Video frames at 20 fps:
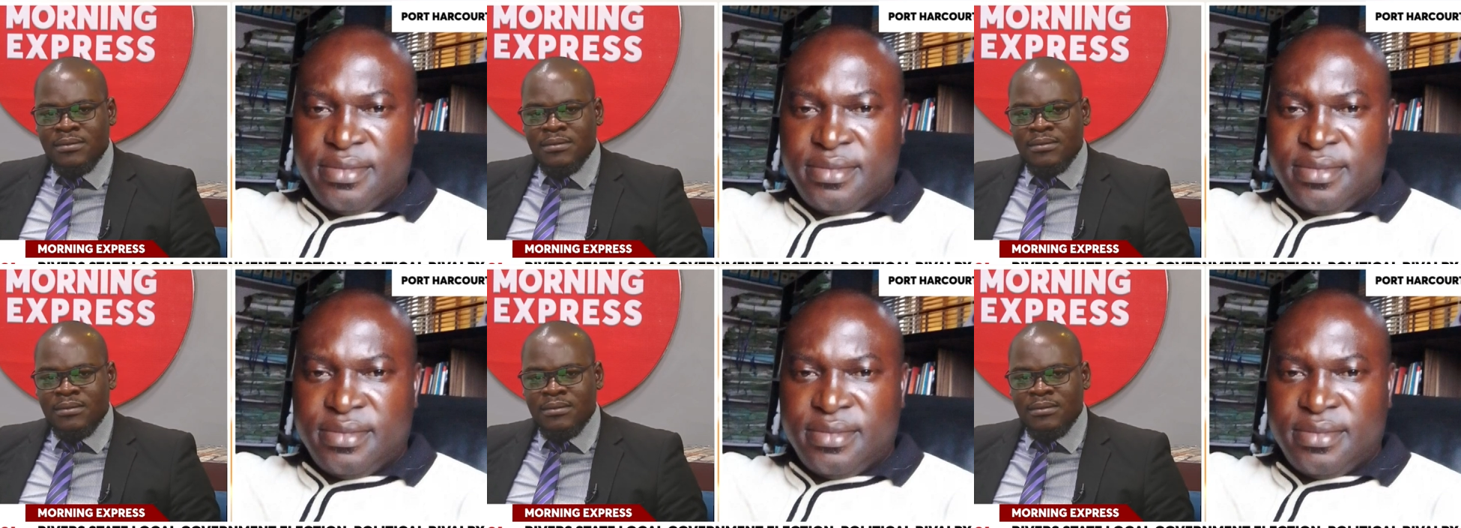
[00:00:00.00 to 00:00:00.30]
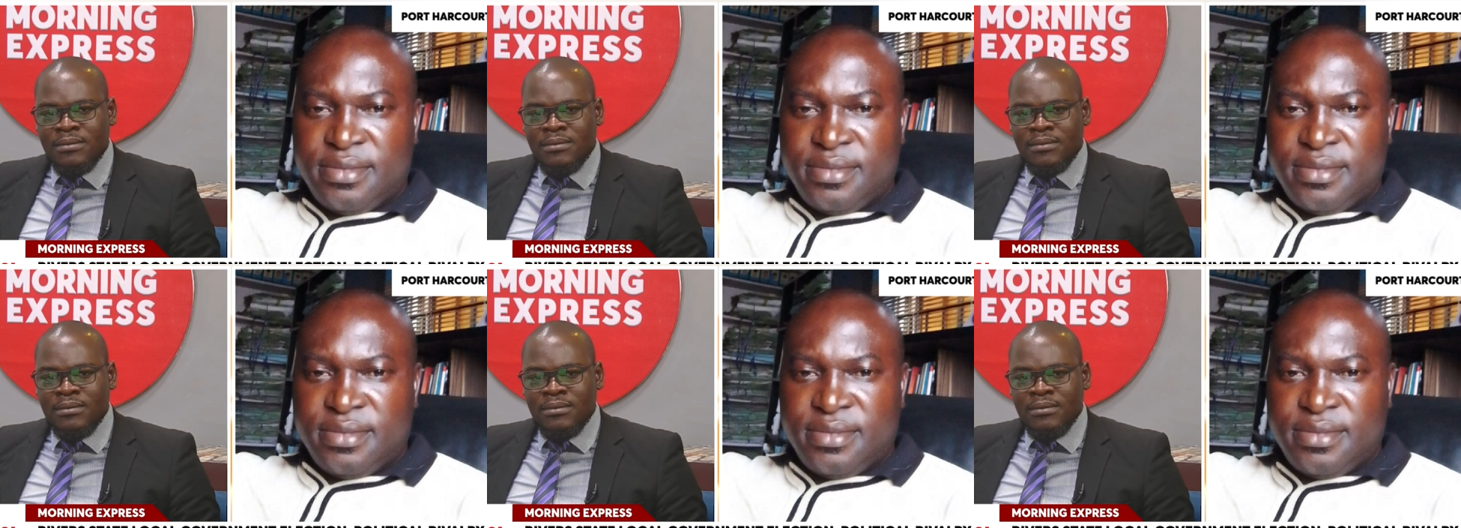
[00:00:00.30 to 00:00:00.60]

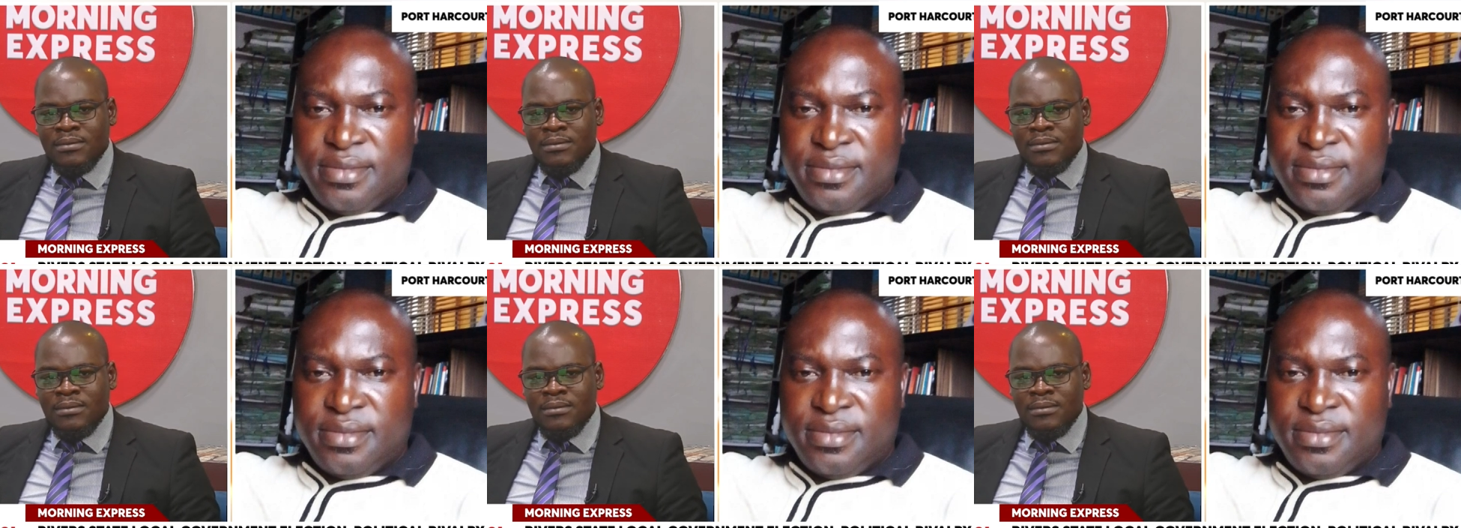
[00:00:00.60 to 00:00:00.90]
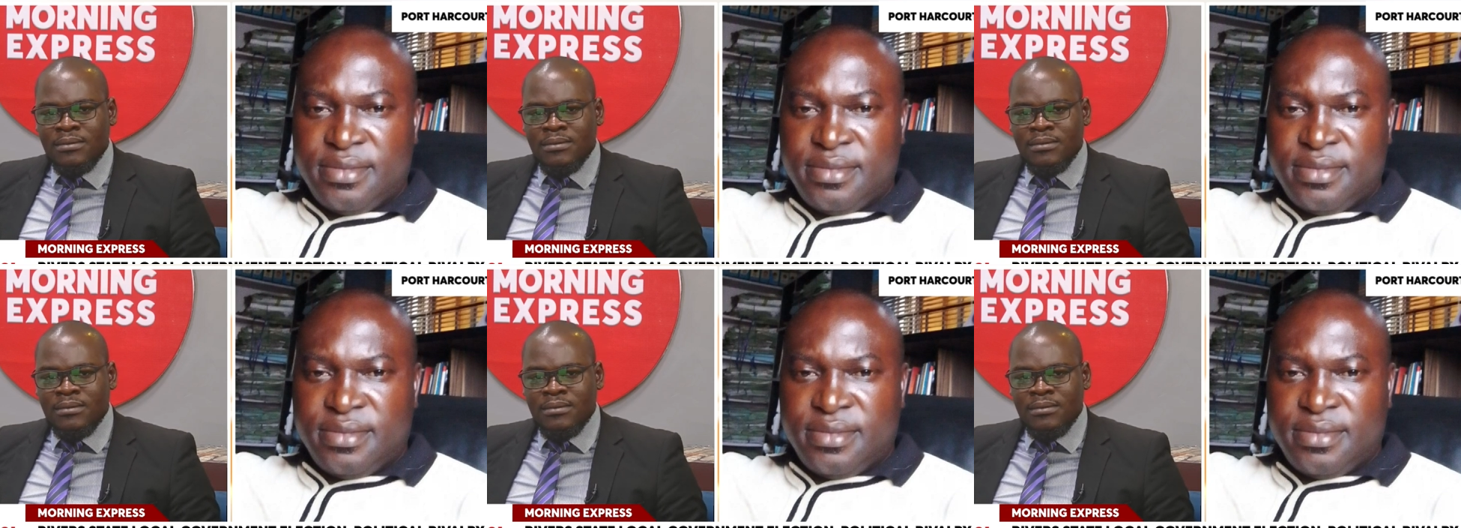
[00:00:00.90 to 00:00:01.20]

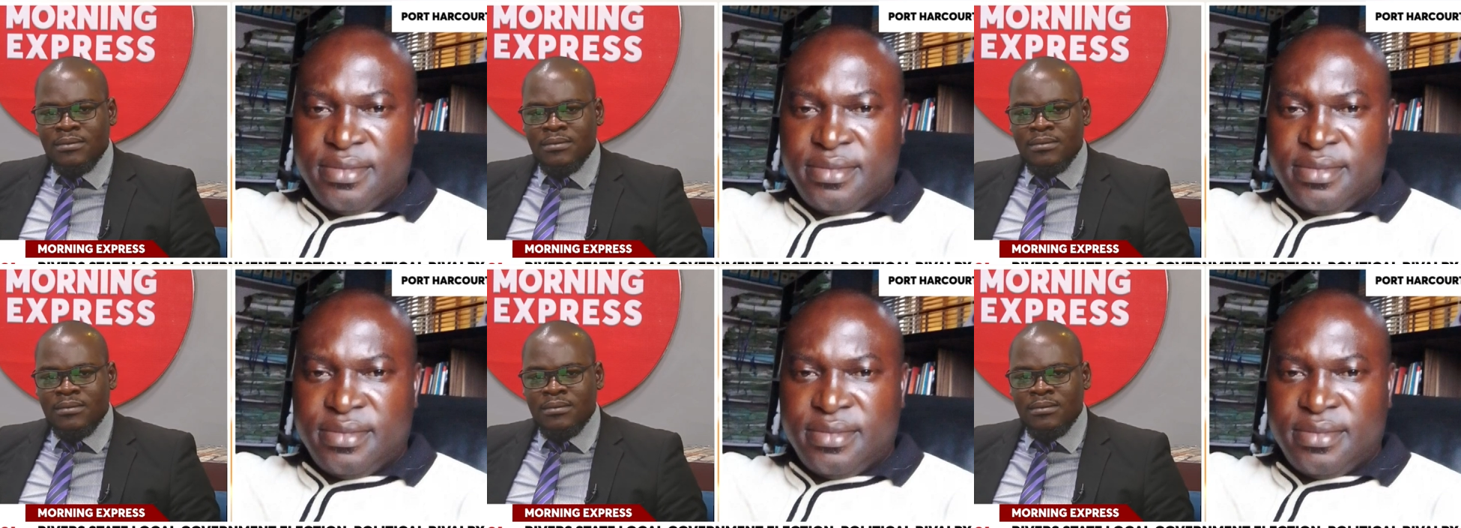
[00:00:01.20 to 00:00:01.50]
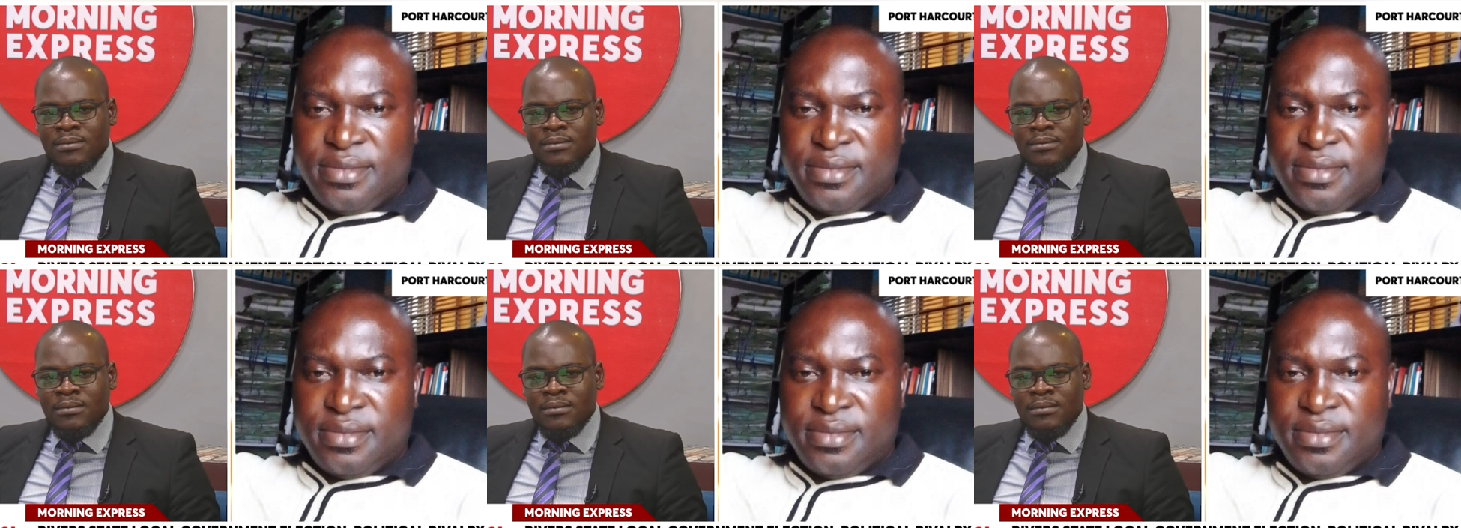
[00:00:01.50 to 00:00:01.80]

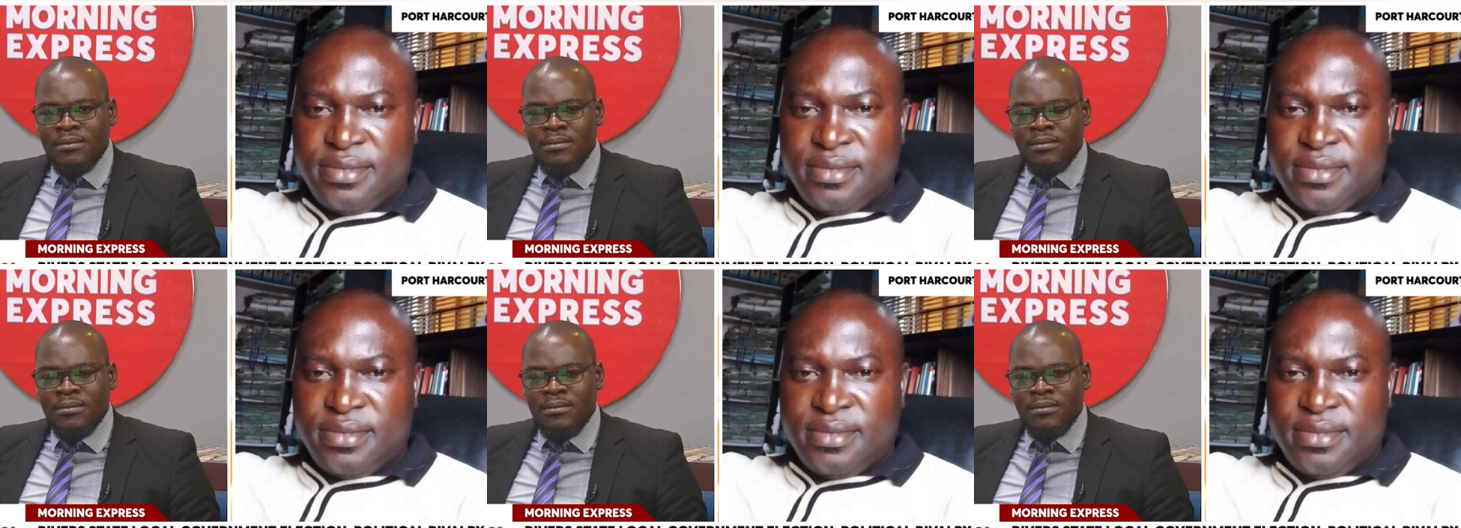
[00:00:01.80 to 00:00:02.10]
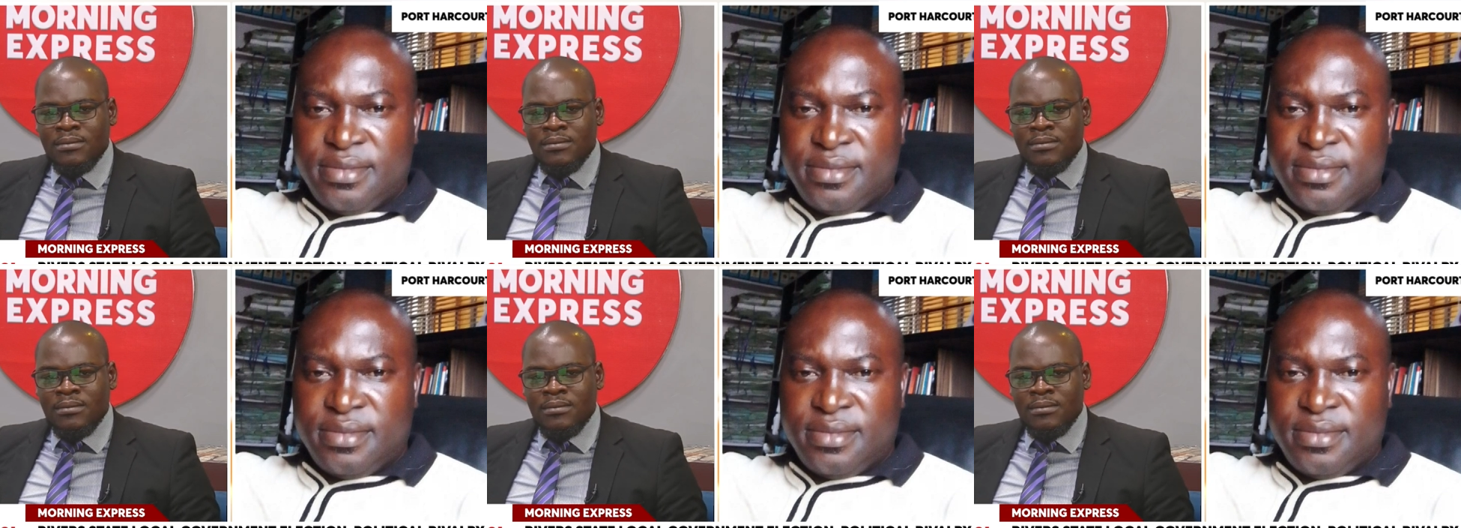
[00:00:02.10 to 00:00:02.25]
(no one is talking)